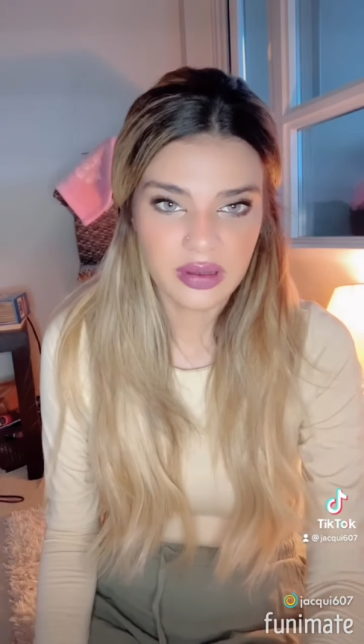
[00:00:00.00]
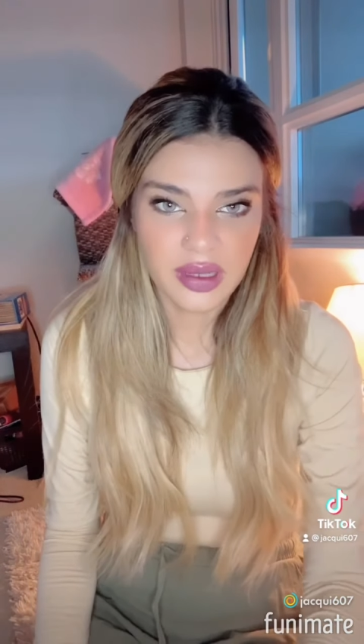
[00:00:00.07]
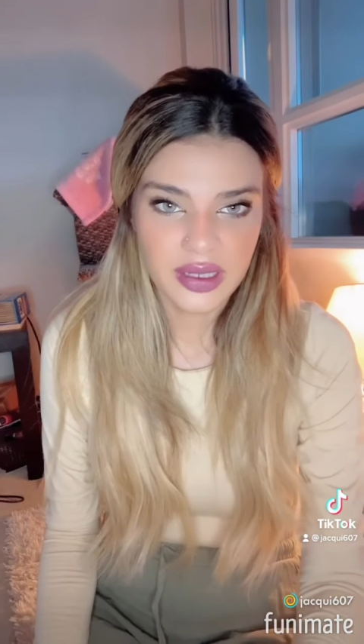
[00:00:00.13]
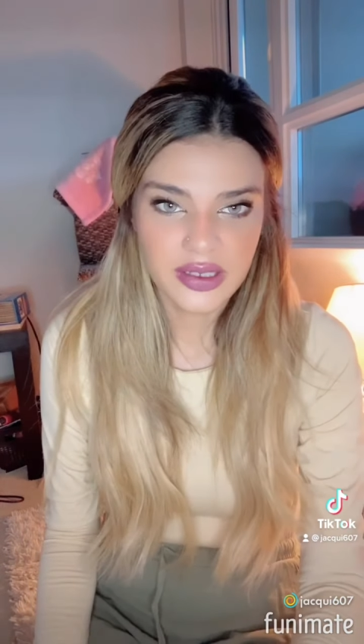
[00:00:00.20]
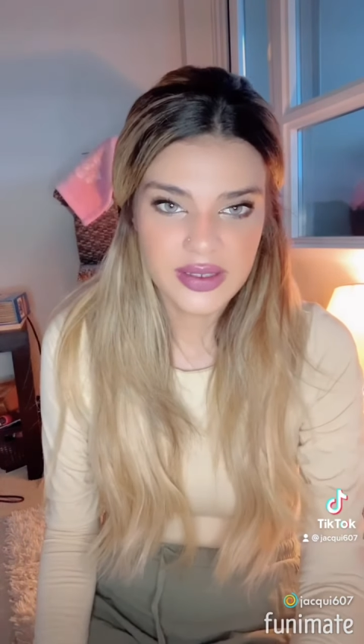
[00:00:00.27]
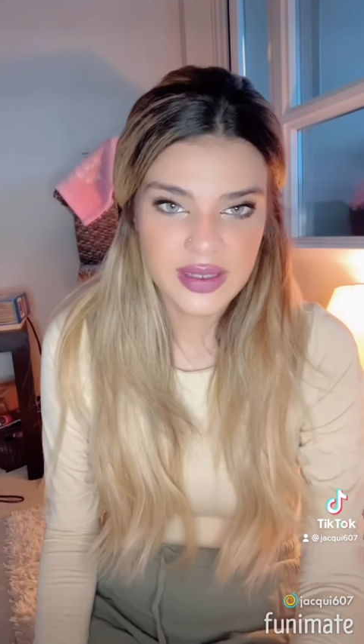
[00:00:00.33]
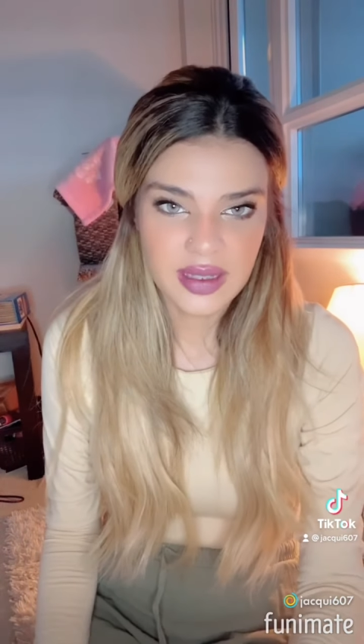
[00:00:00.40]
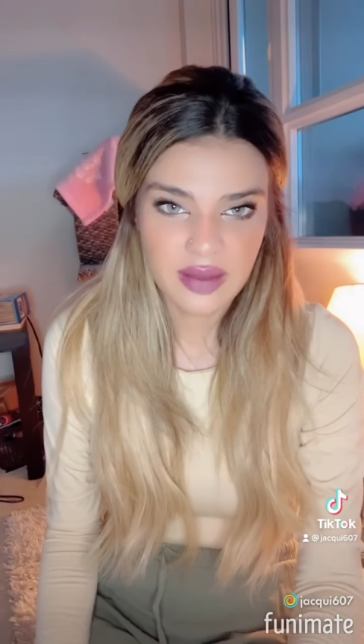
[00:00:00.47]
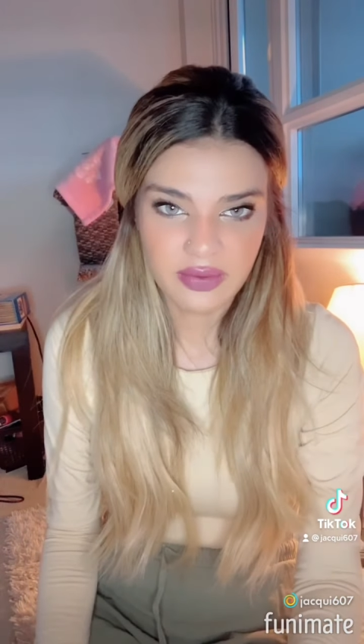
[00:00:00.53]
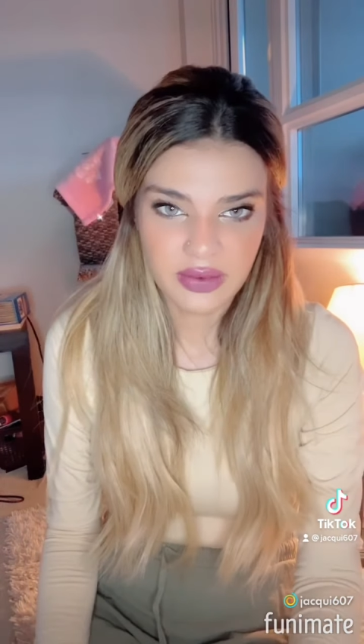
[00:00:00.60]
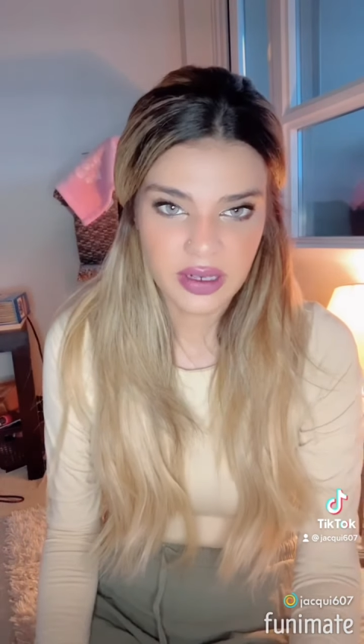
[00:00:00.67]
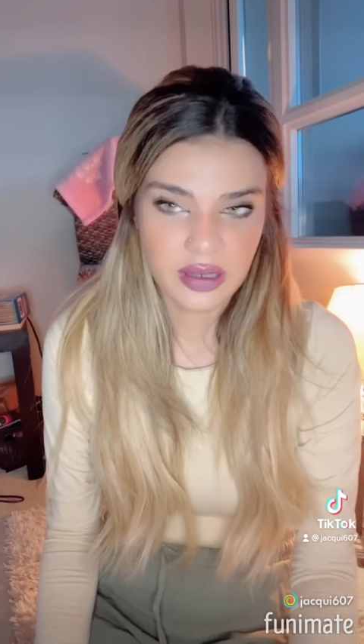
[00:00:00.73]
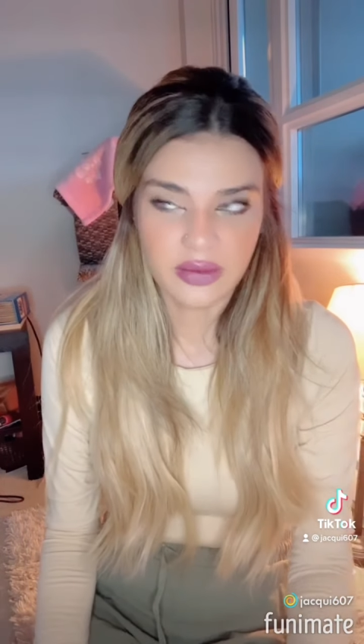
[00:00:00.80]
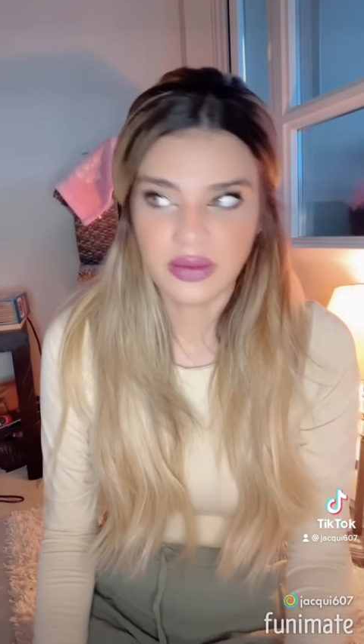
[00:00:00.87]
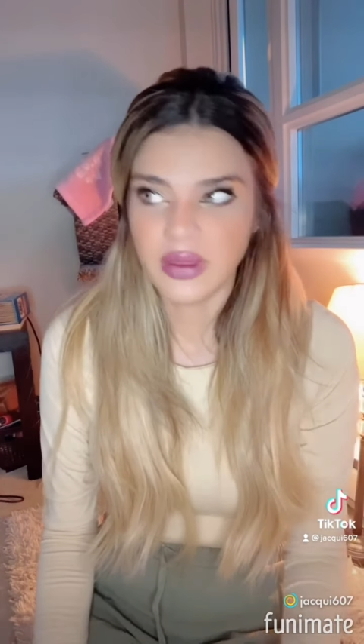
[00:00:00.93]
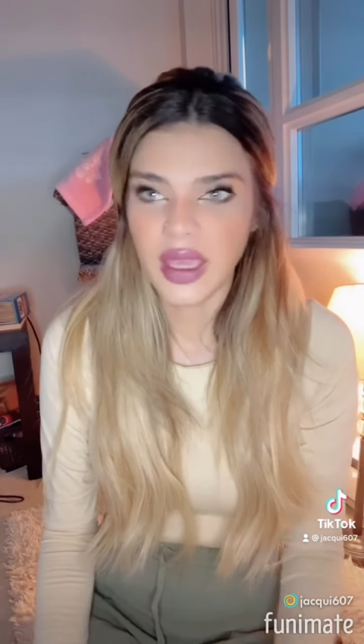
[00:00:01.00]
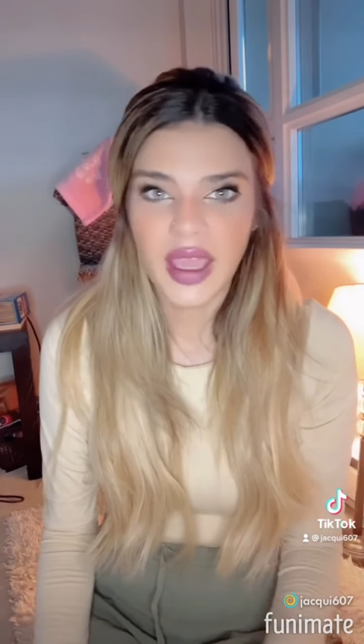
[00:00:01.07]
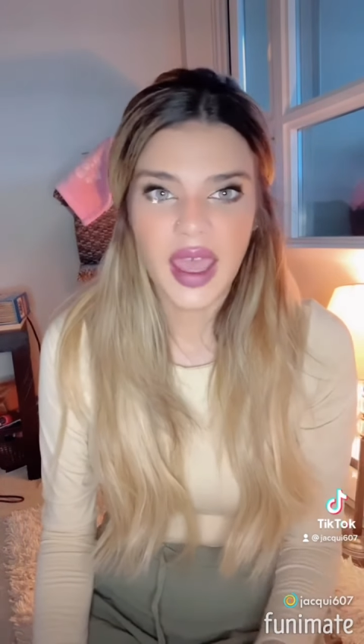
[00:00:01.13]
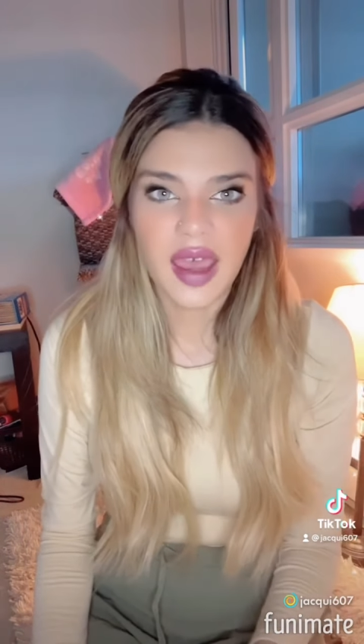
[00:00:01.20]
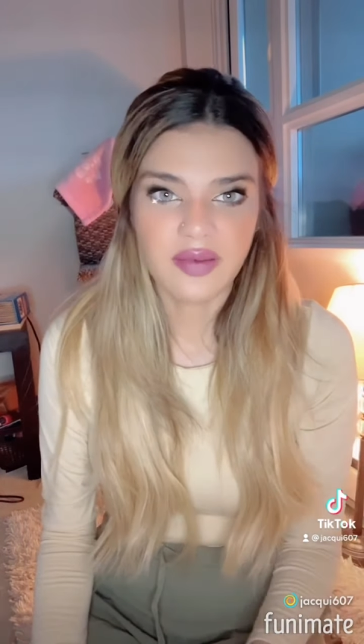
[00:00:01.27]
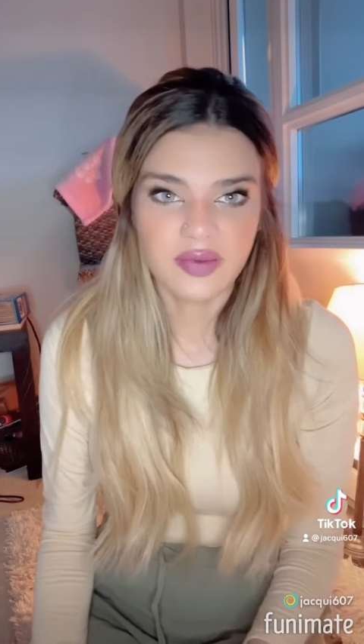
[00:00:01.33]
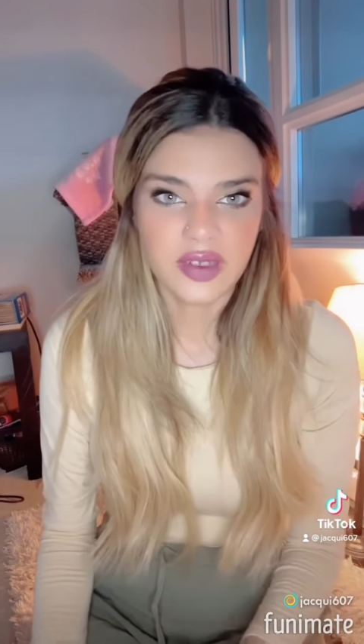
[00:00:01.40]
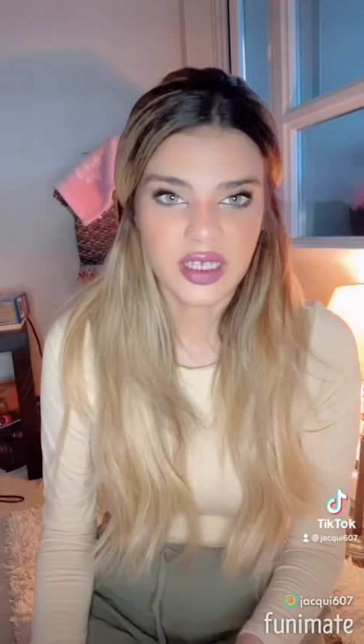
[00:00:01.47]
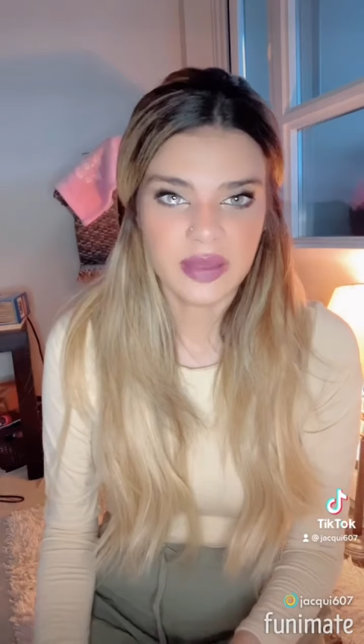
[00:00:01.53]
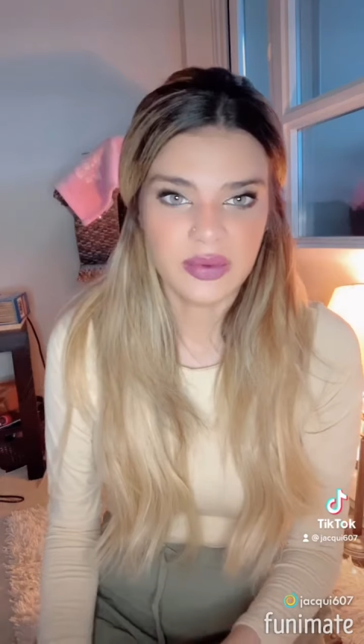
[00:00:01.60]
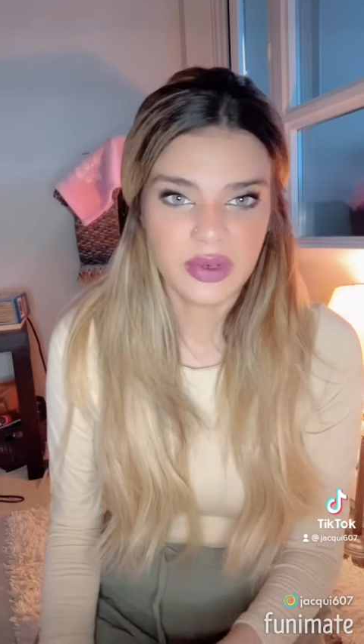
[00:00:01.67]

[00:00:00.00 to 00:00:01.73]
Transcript: I just love her. They have to keep